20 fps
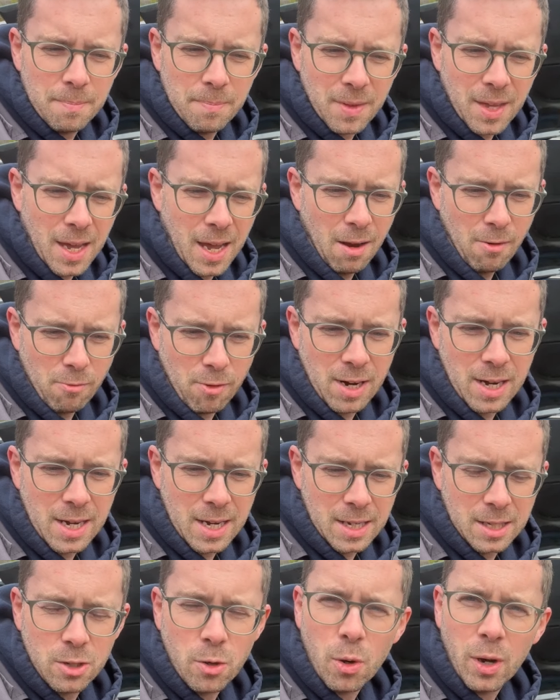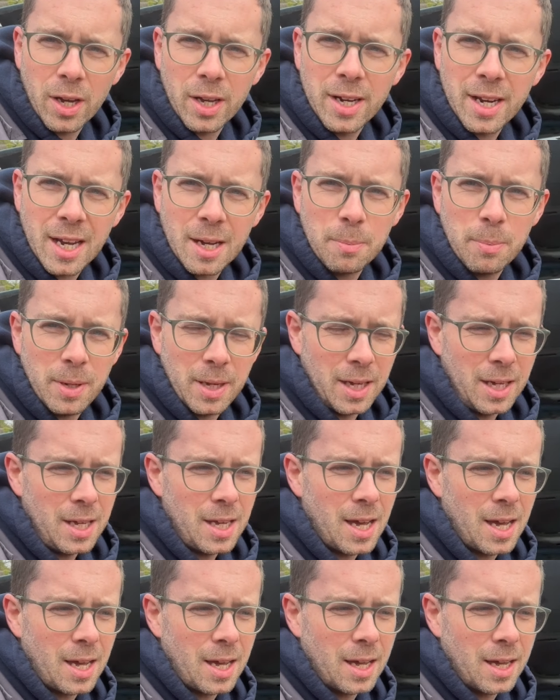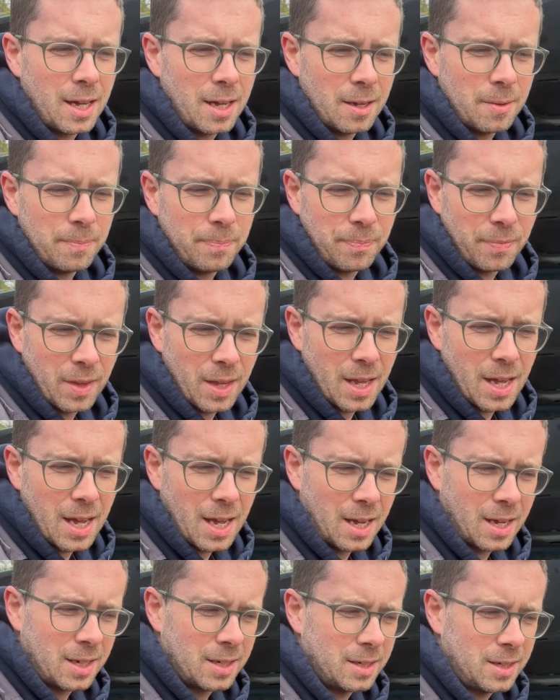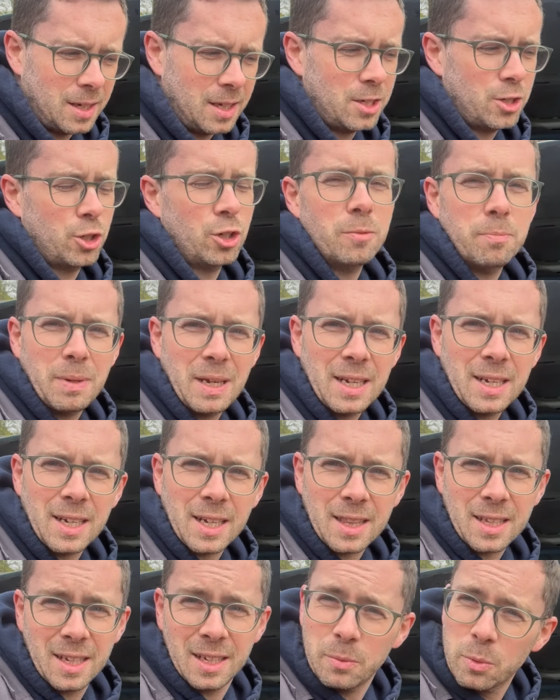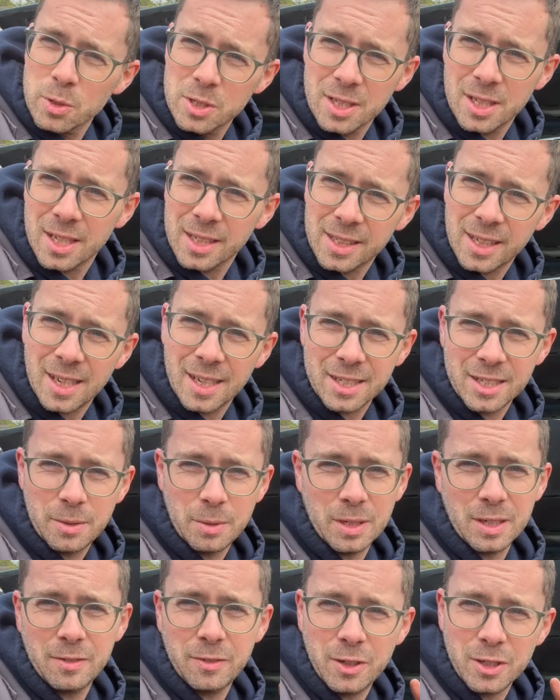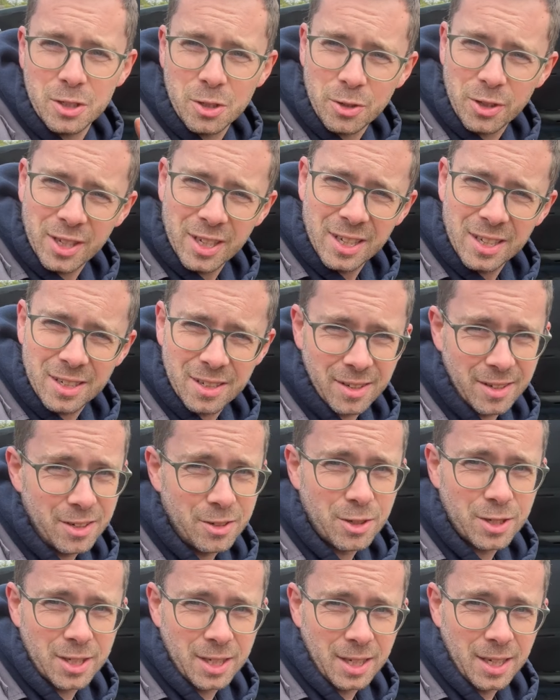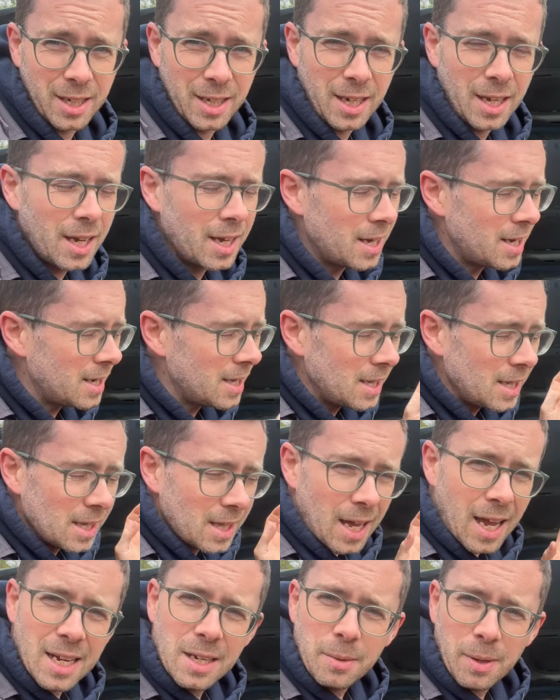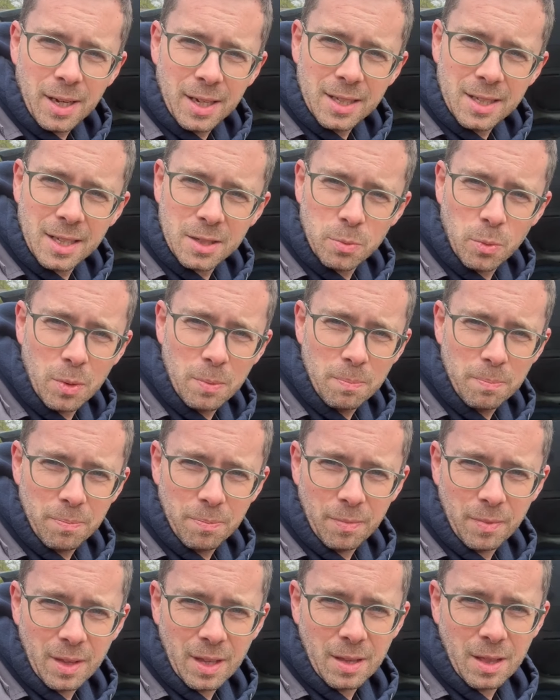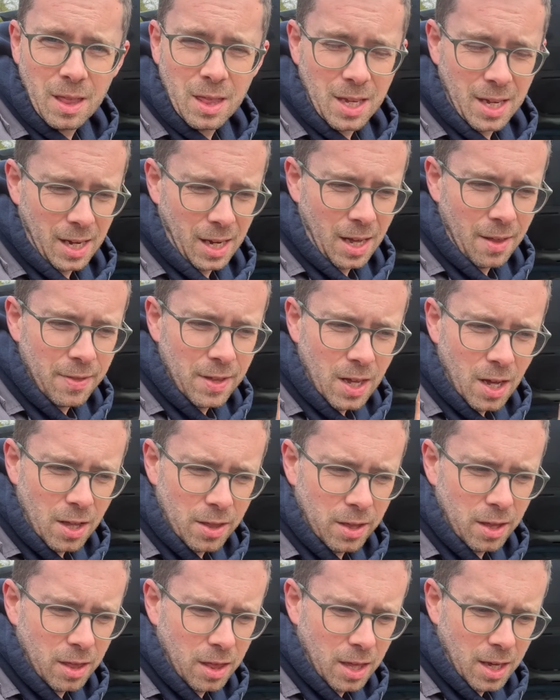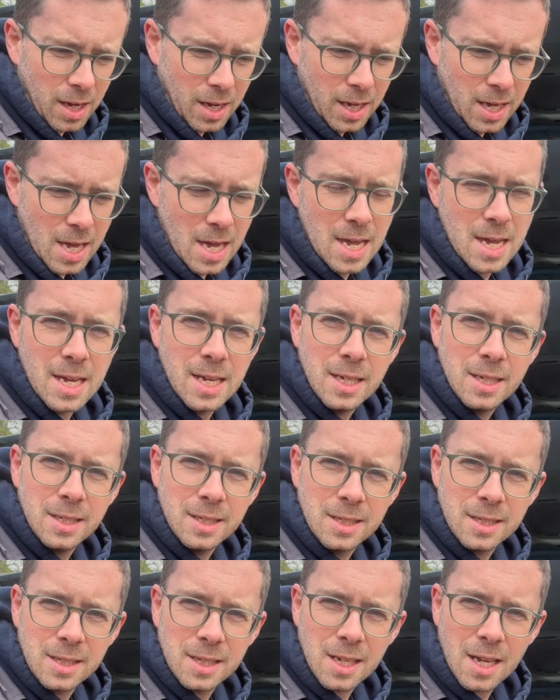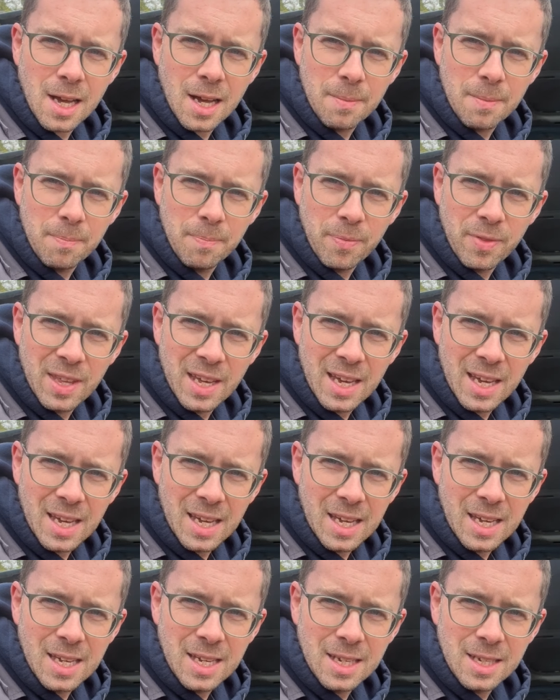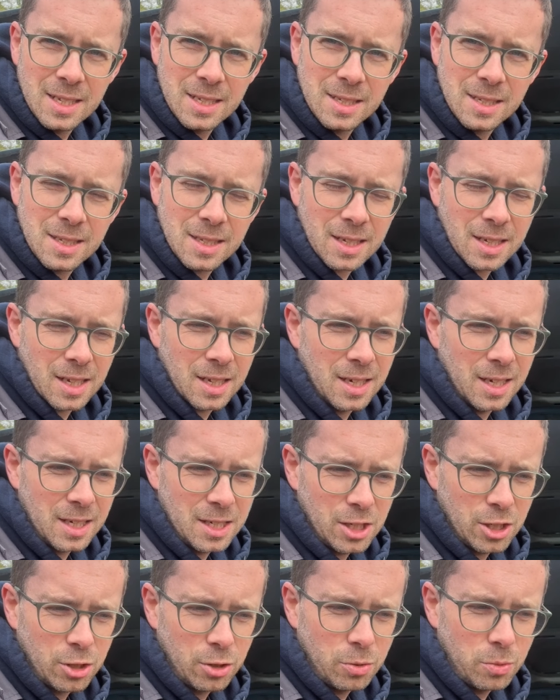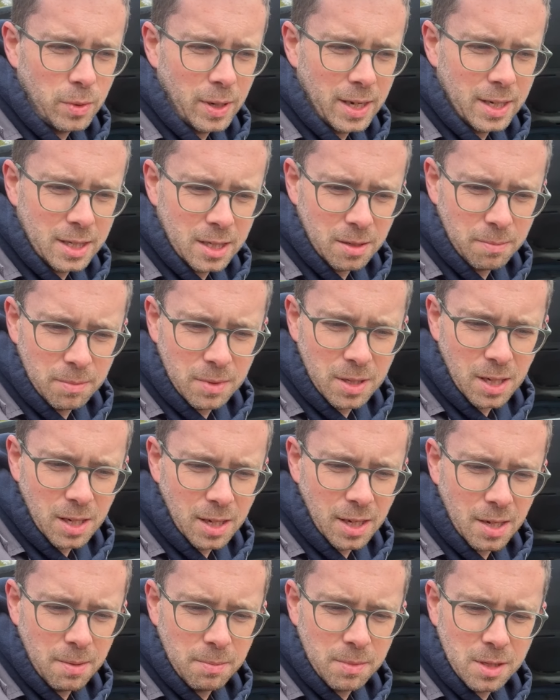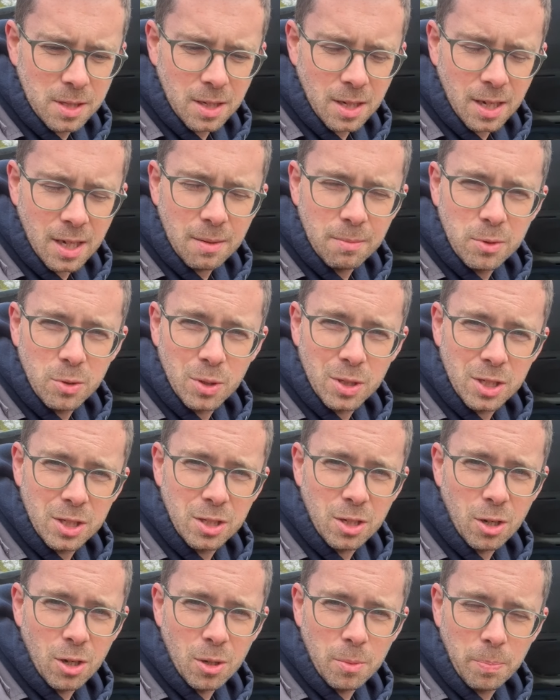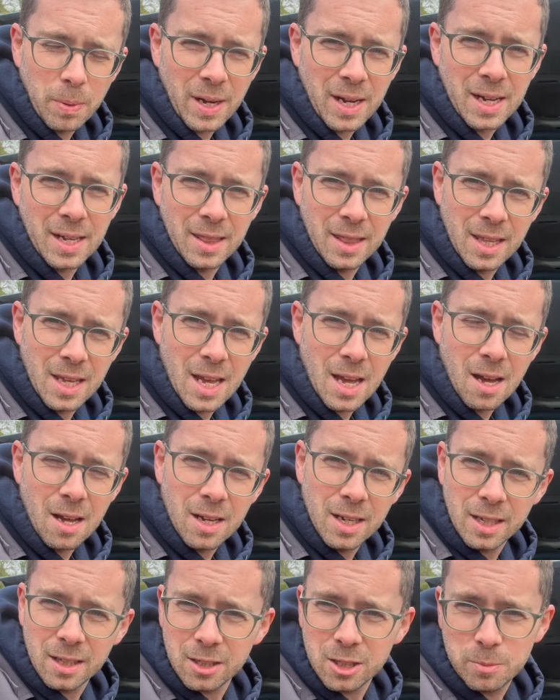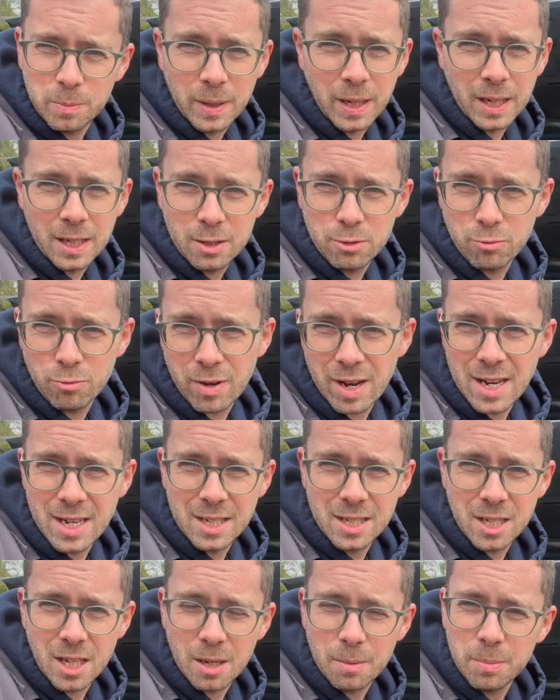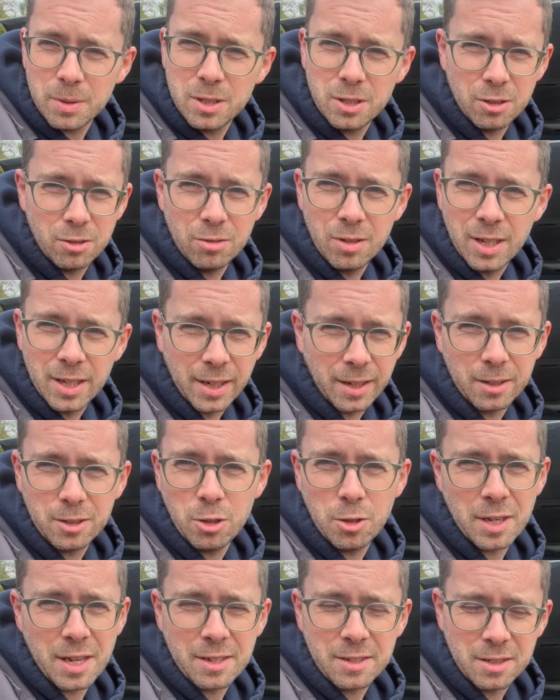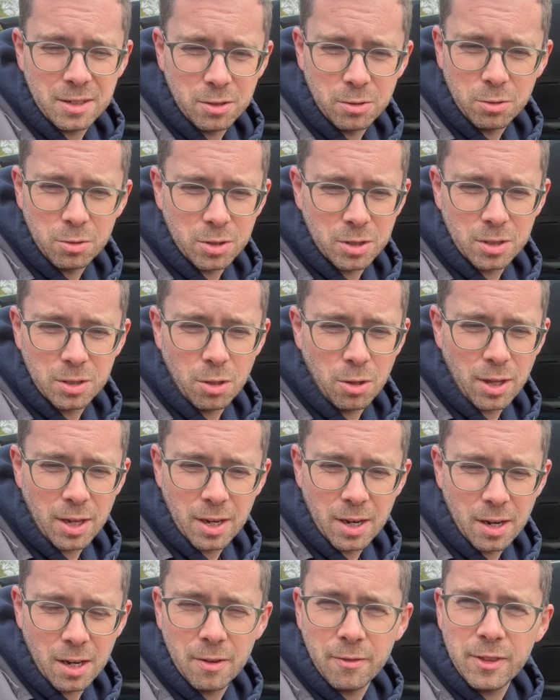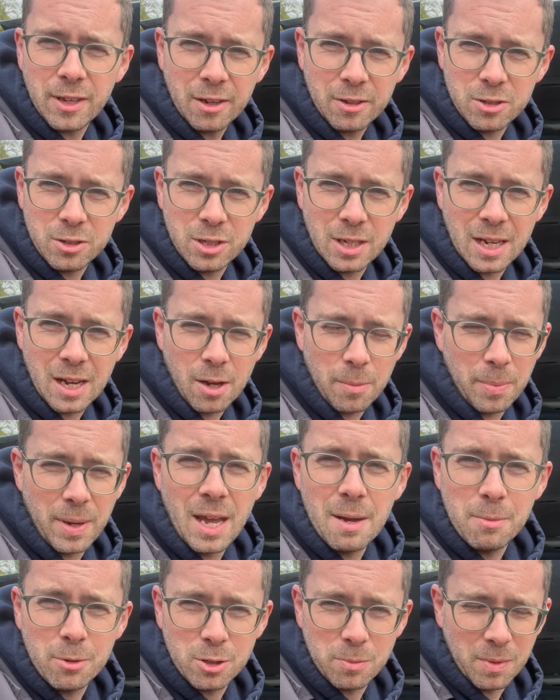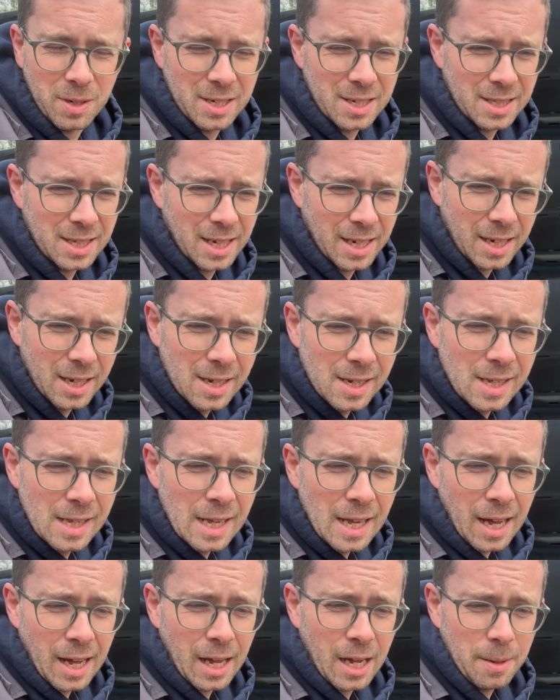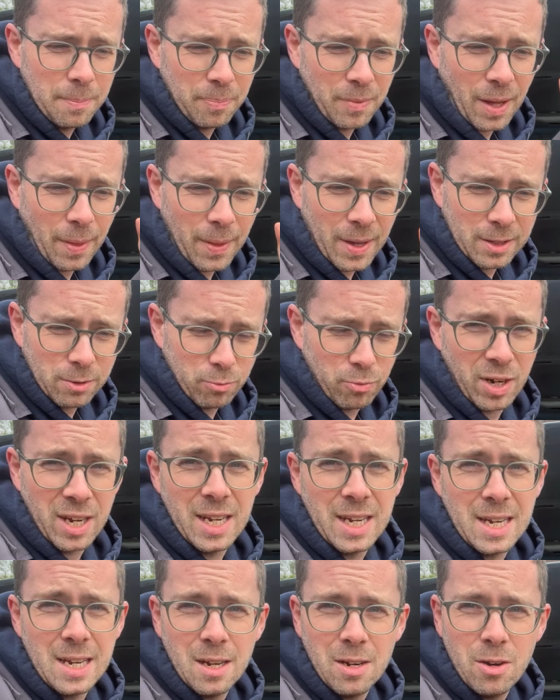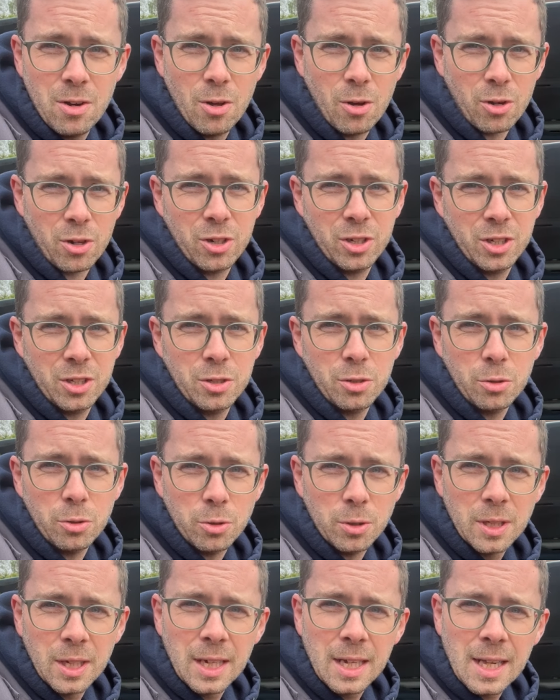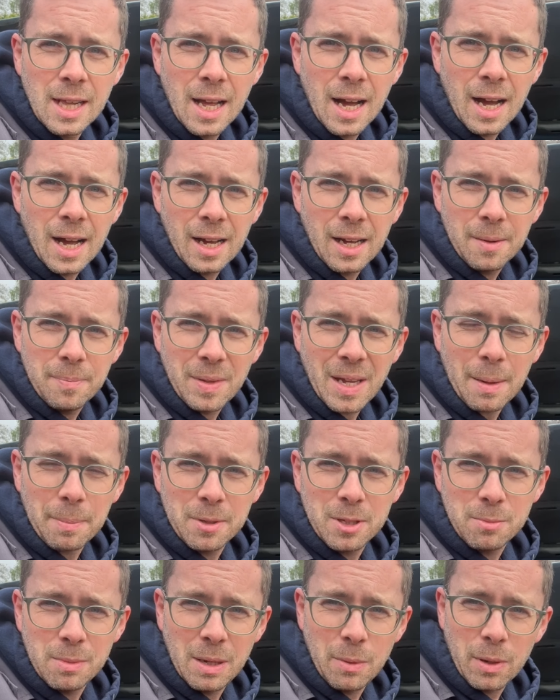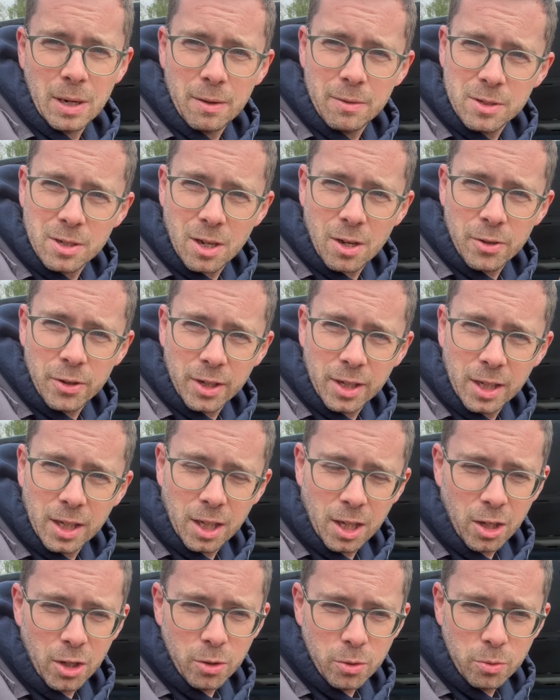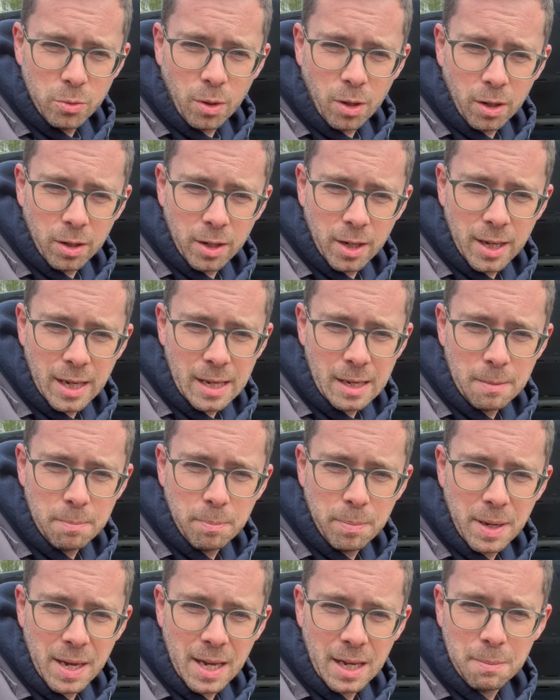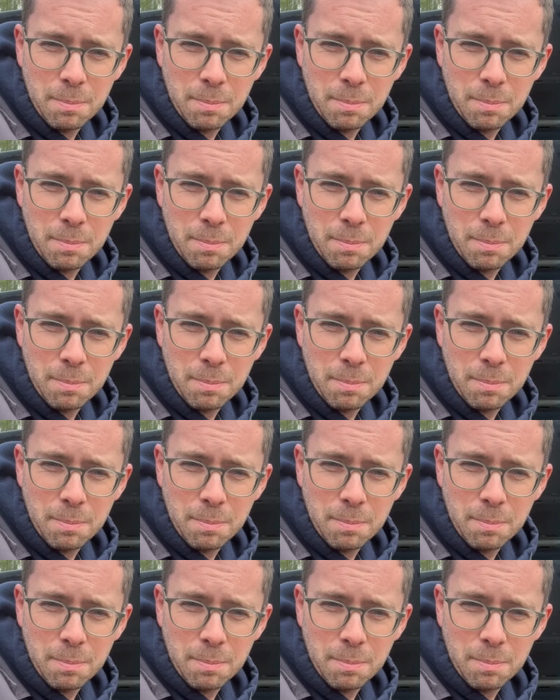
it really is quite unhappy, and it shouldn't be like that. It wasn't like that actually when I first got the car, interestingly. Anyway, that's one thing, and the other thing is there is an issue where sometimes I come to a stop and the idle speed is raised up to like 2,000 or 2,500 RPM or something like that, and that's really not good at all. It happened to me when I was on a queue on a big